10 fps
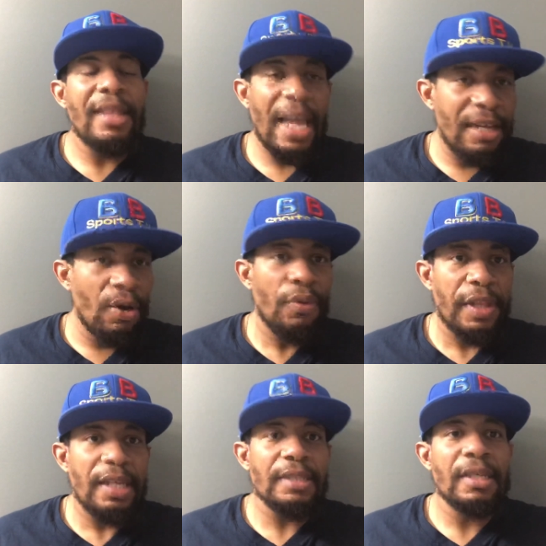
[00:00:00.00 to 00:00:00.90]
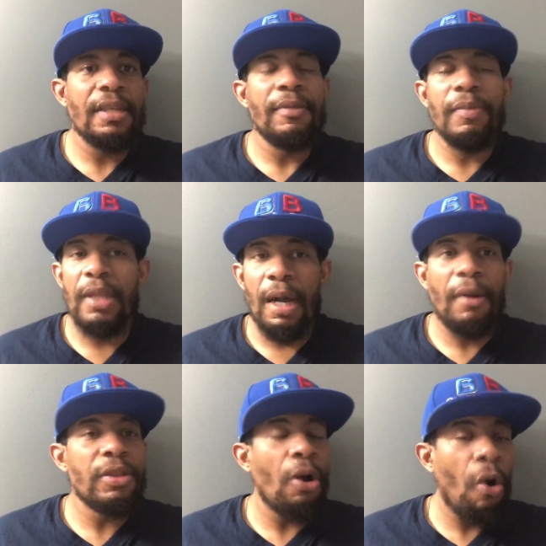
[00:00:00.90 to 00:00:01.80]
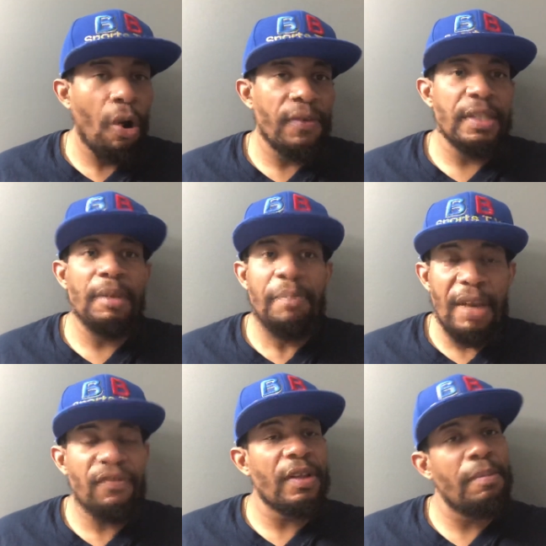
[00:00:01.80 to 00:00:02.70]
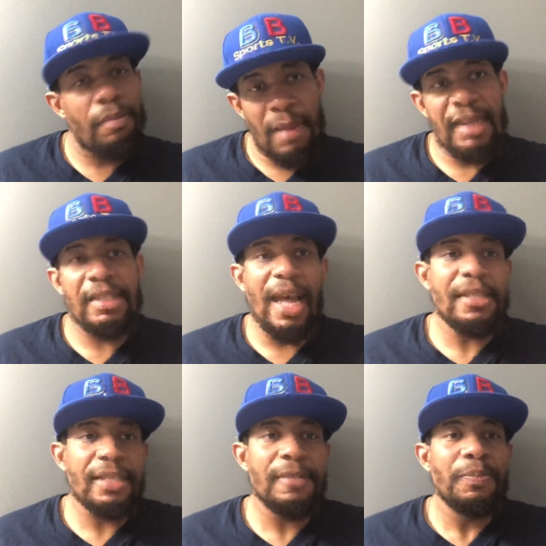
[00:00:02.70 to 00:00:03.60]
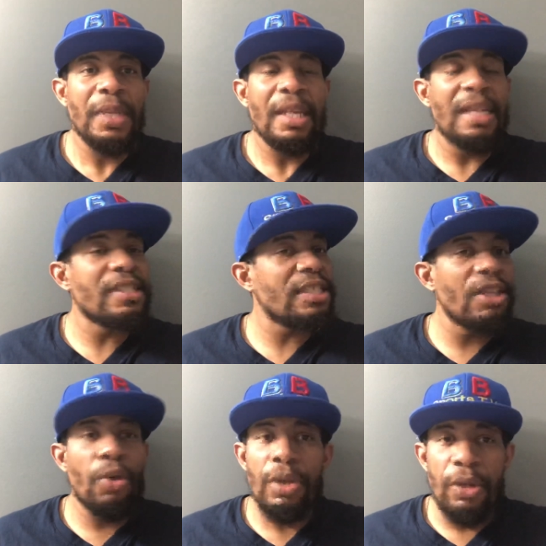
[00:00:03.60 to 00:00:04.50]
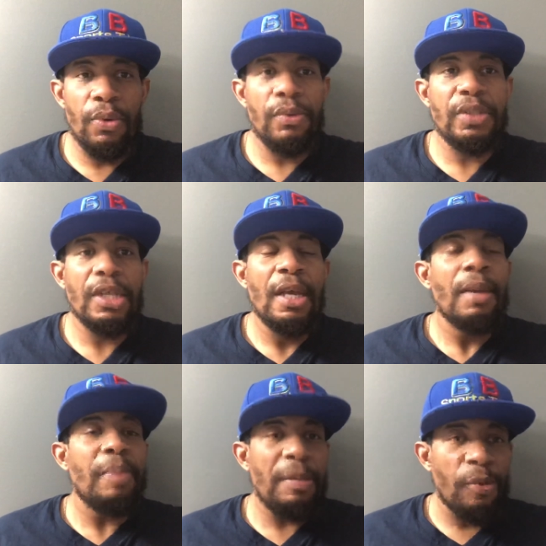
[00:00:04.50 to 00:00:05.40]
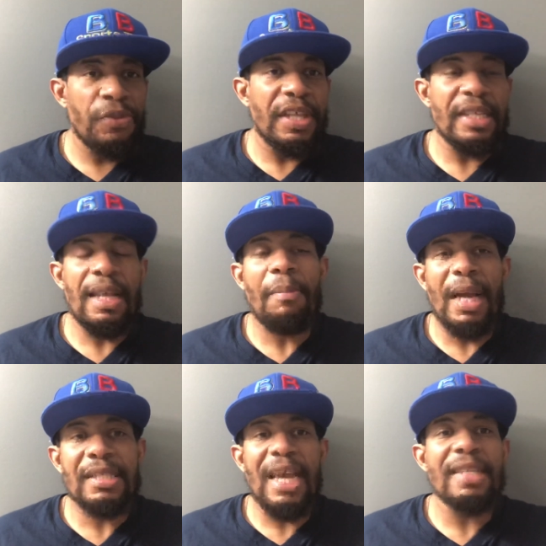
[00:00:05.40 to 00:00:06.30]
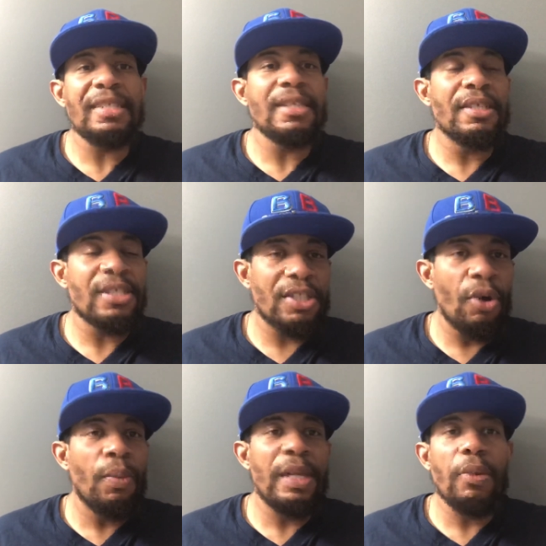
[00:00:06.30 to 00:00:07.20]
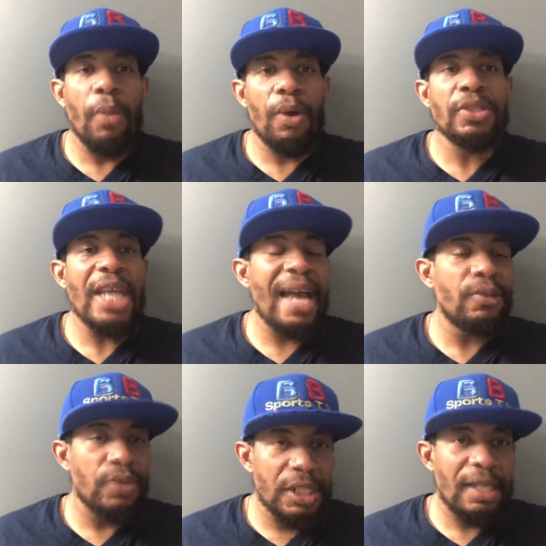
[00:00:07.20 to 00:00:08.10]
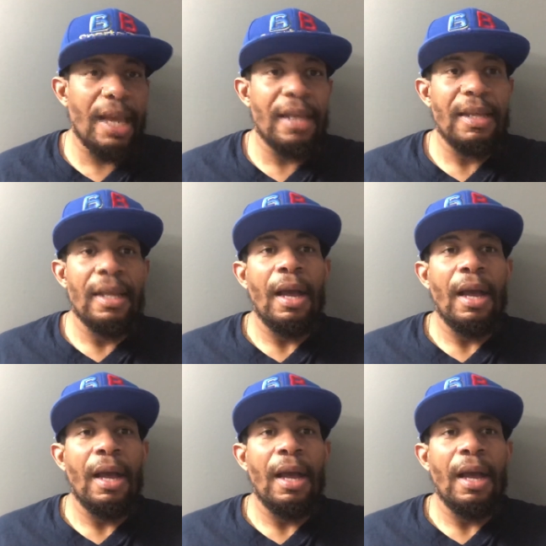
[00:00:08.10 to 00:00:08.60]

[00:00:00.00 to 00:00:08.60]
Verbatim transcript: They know this. The, the aura, the myth of Mike Tyson is still huge. People think that Mike Tyson could still win the world title today.